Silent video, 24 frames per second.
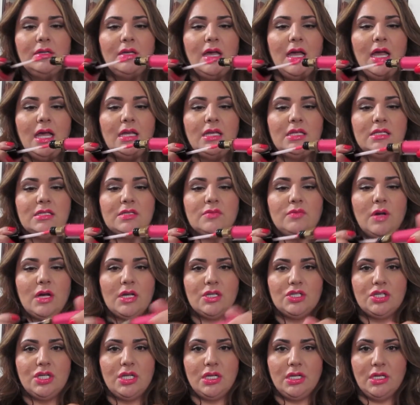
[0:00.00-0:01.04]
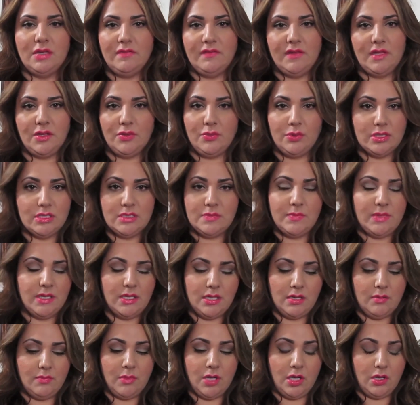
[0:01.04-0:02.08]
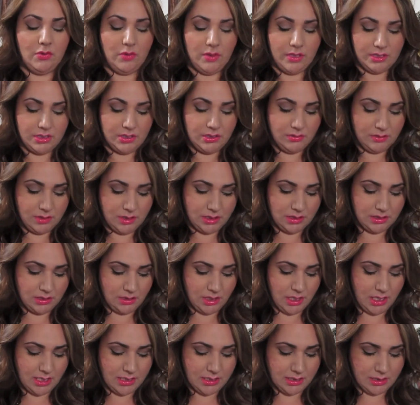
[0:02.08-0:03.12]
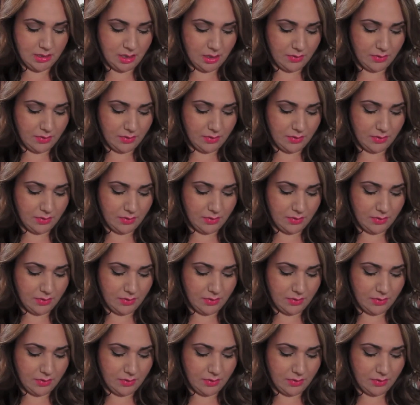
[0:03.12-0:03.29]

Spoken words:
I didn't swatch any of the other ones, but I'm not going to because you guys